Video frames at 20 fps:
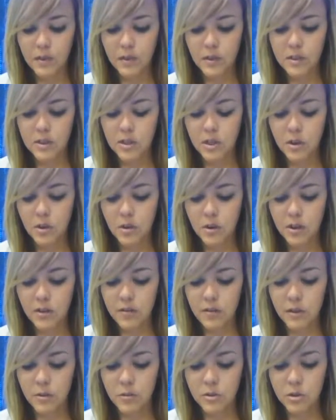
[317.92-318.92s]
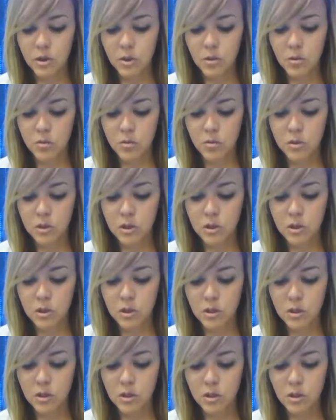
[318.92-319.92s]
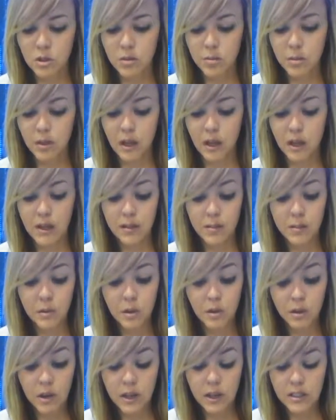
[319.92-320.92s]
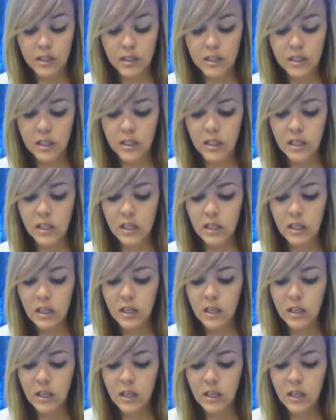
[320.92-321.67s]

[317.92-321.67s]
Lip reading: So if you don't apply them correctly,